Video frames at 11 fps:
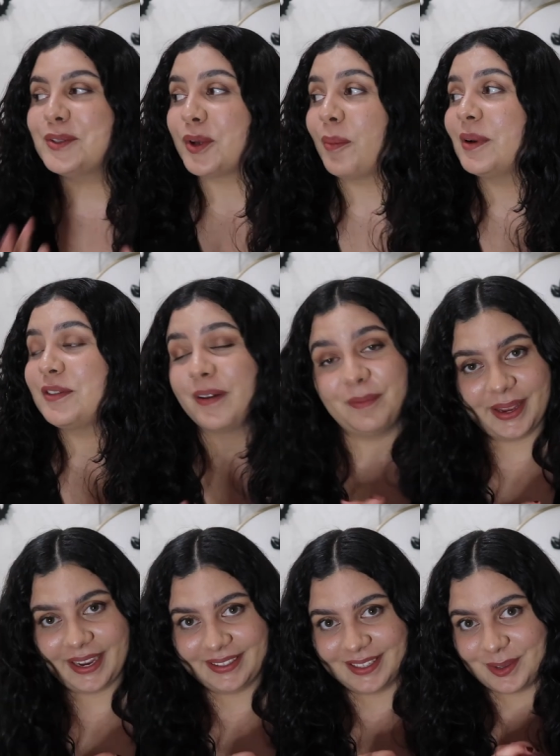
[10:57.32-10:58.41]
so much fun
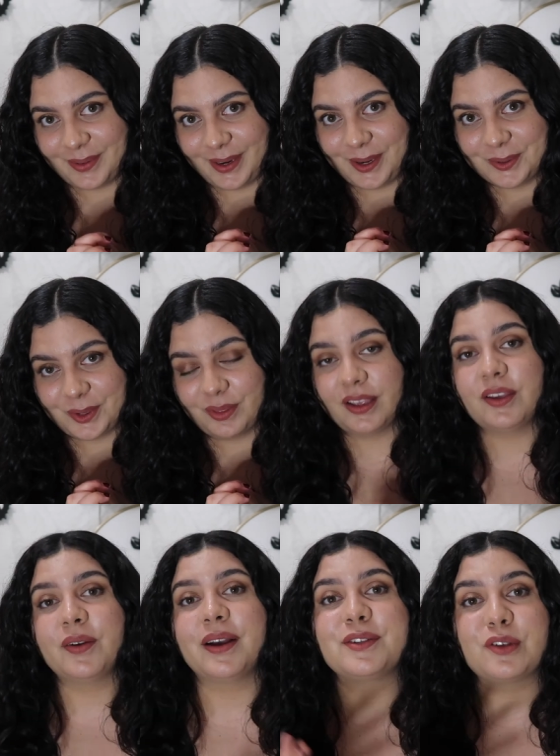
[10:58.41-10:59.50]
making this video, so thank you
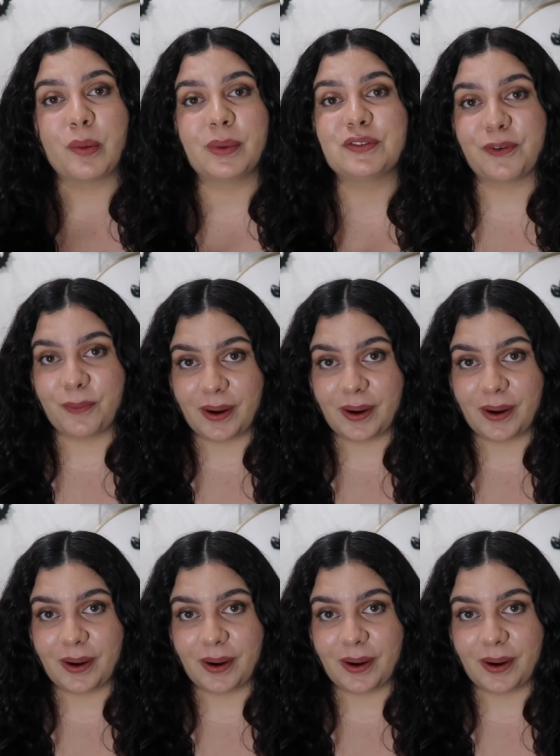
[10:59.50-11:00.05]
guys so much for